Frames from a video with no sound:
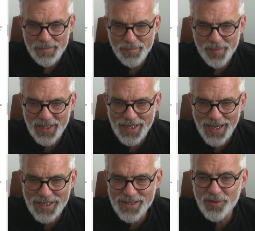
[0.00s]
But in
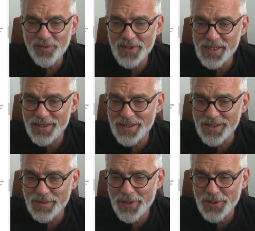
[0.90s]
classical physics and
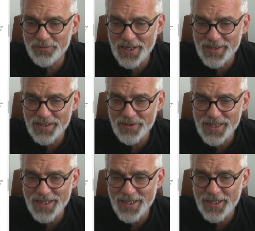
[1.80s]
special
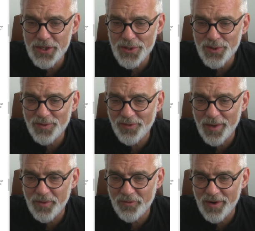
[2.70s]
relativity, an inertial
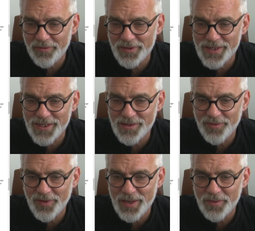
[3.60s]
frame of reference is a
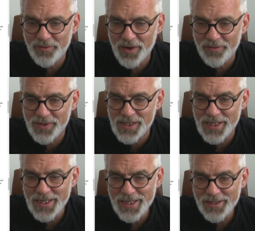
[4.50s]
frame of reference
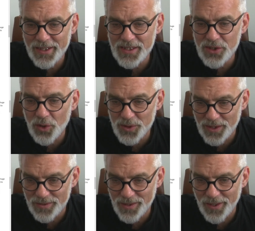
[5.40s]
that is not
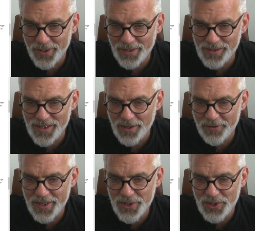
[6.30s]
undergoing
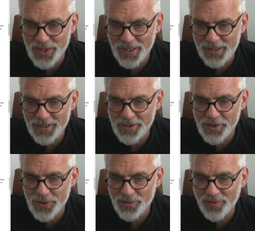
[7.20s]
acceleration in an
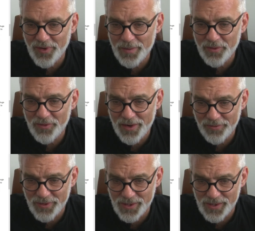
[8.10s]
inertial frame of
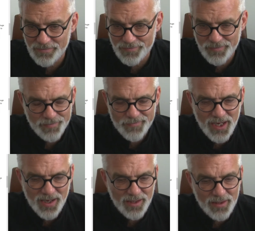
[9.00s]
reference.
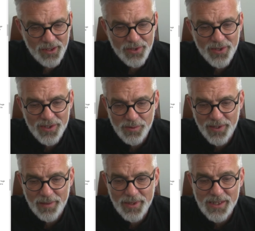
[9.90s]
Who knows what
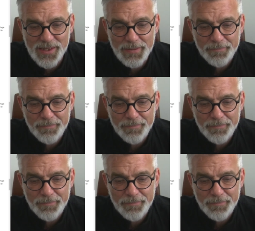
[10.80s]
that means?